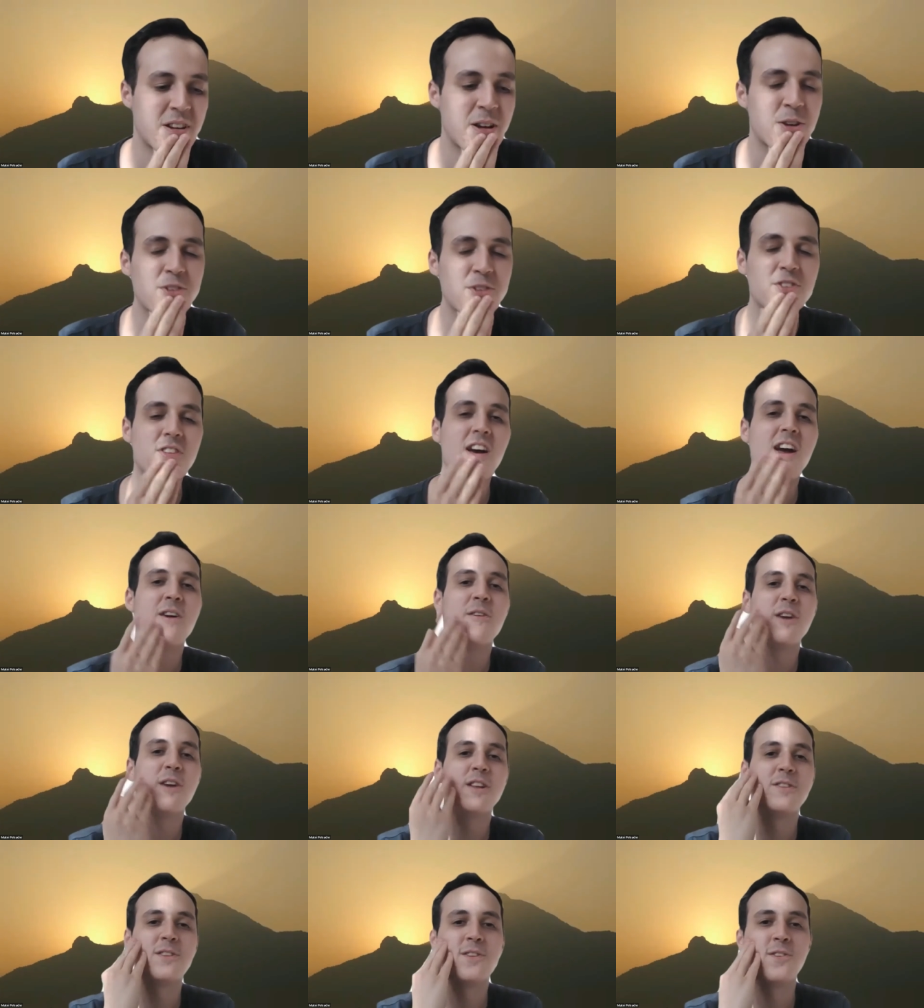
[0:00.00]
I
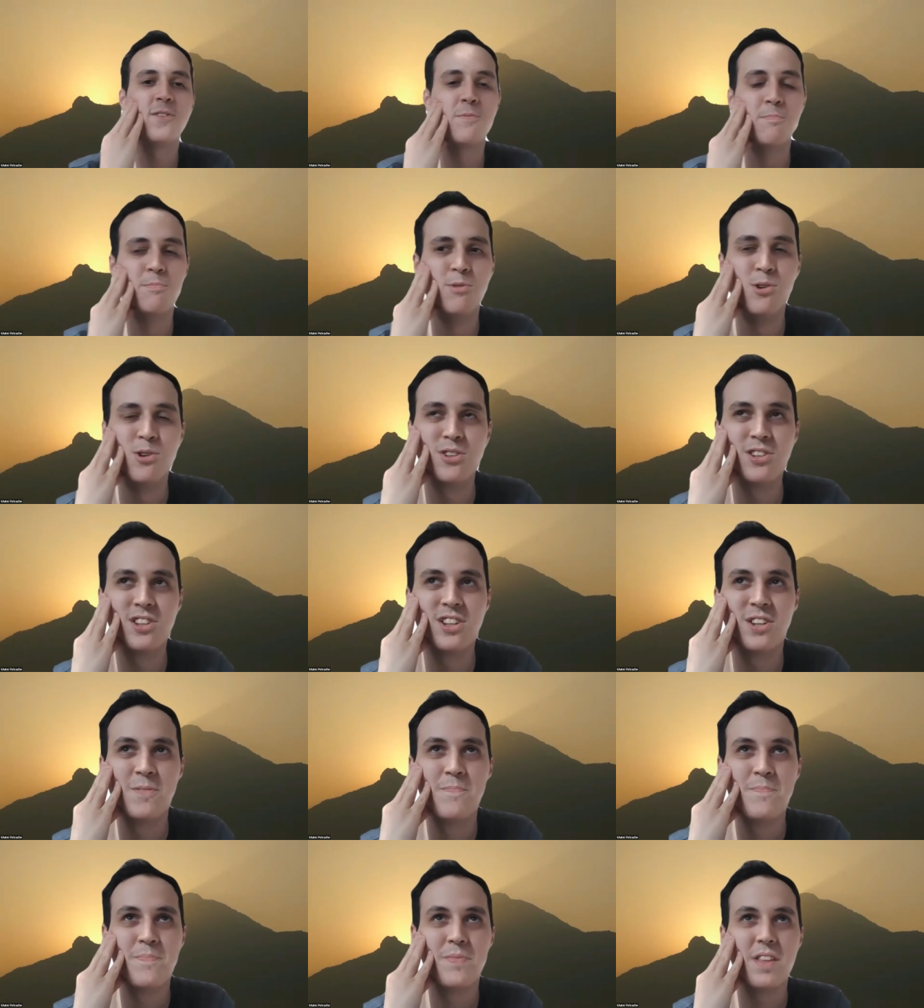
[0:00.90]
read this book.
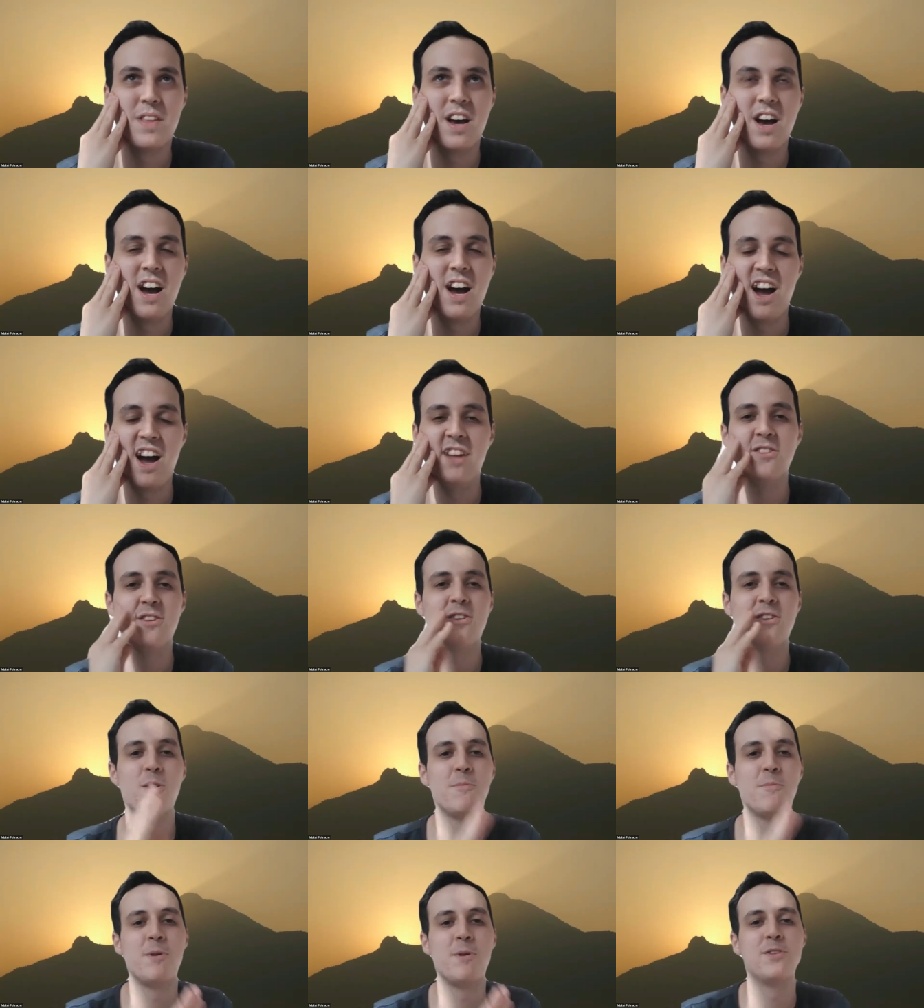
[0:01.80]
I don't
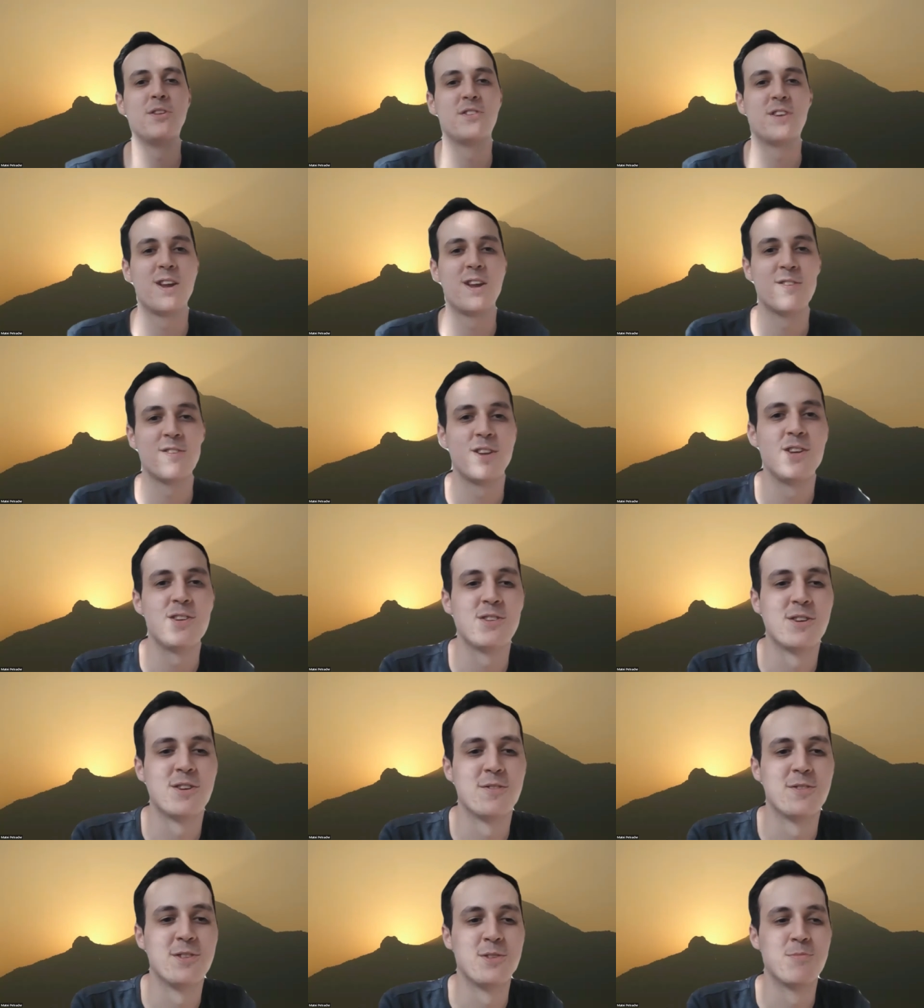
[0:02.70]
know about the
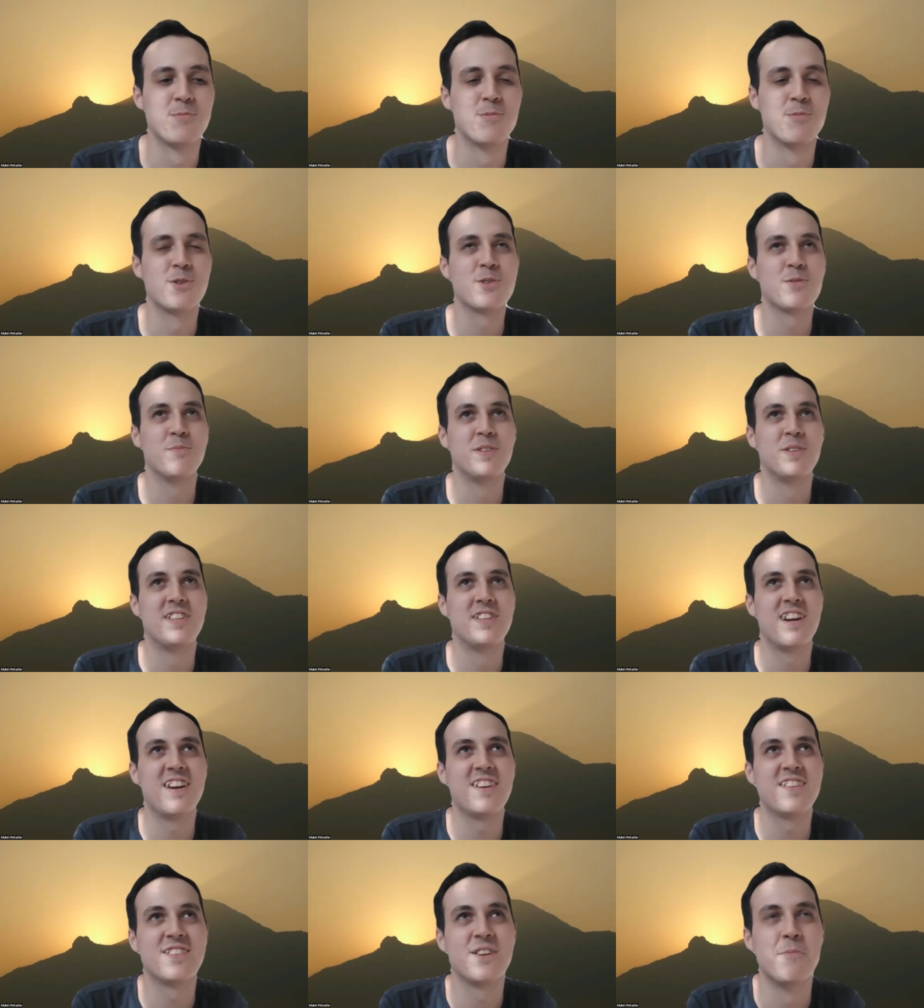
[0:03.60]
translation of these books, but
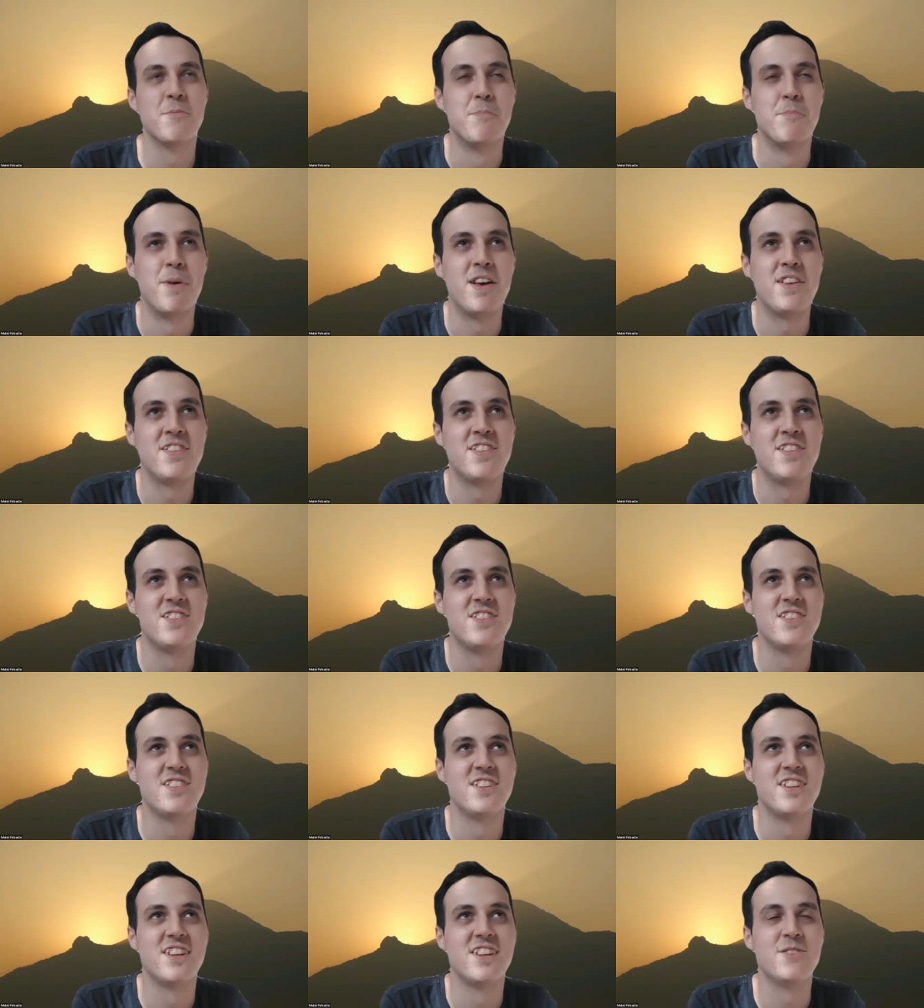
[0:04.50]
there are some
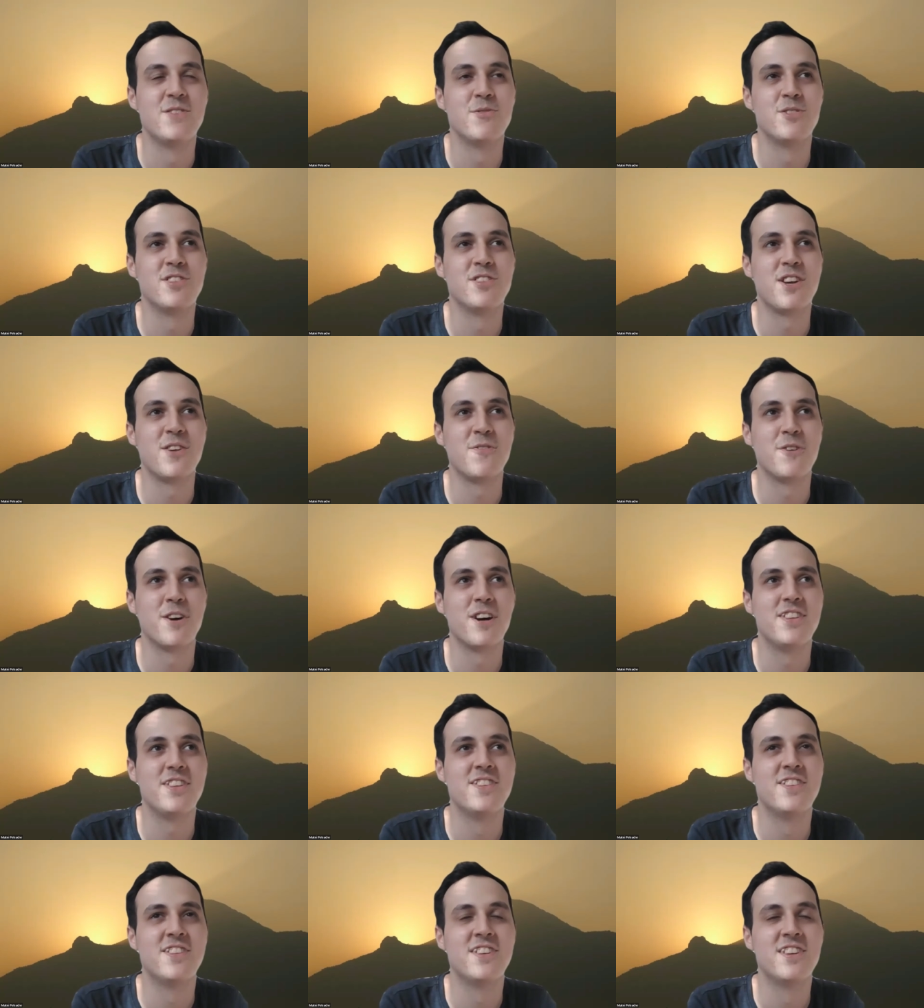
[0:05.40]
passages in it which I
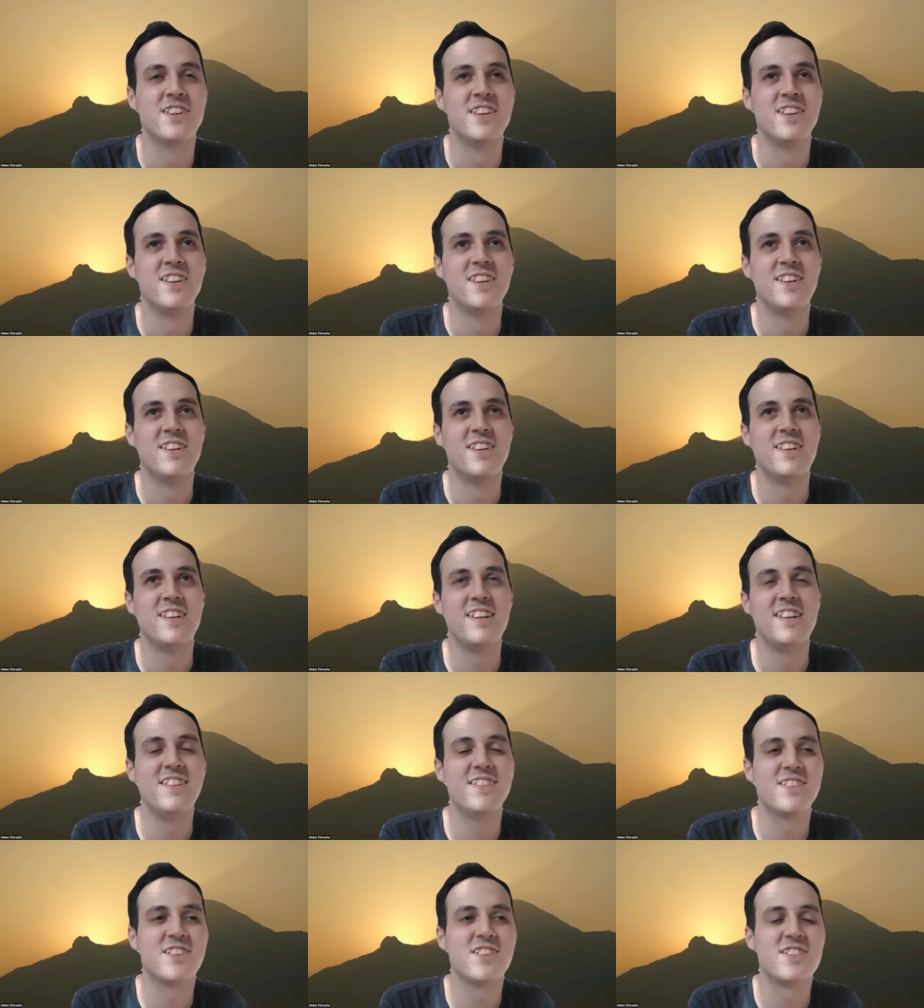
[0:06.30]
find
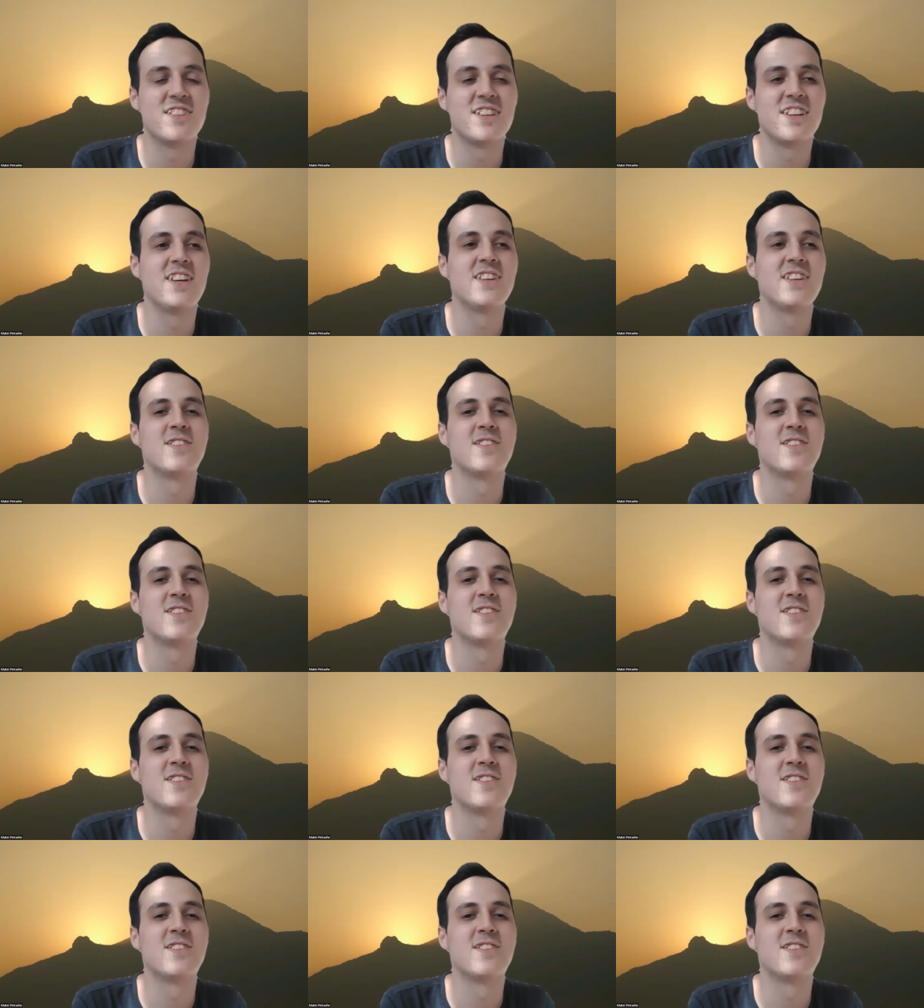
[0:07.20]
interesting.